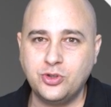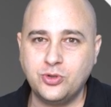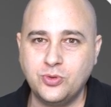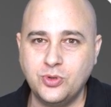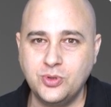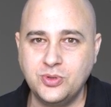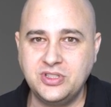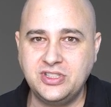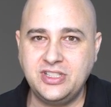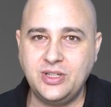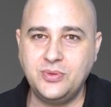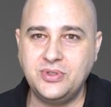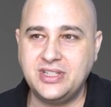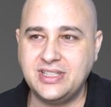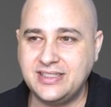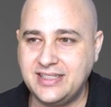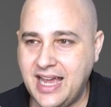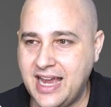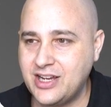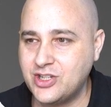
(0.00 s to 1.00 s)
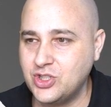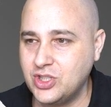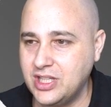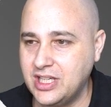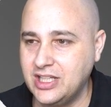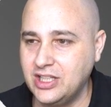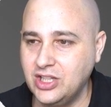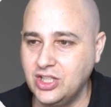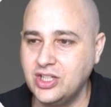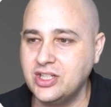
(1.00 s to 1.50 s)
through and see what this
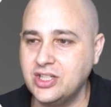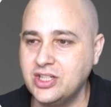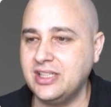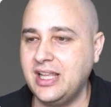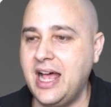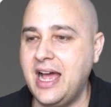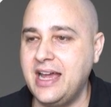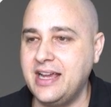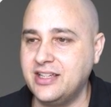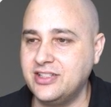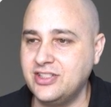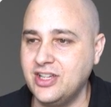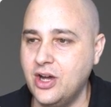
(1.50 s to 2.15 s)
actually looks like.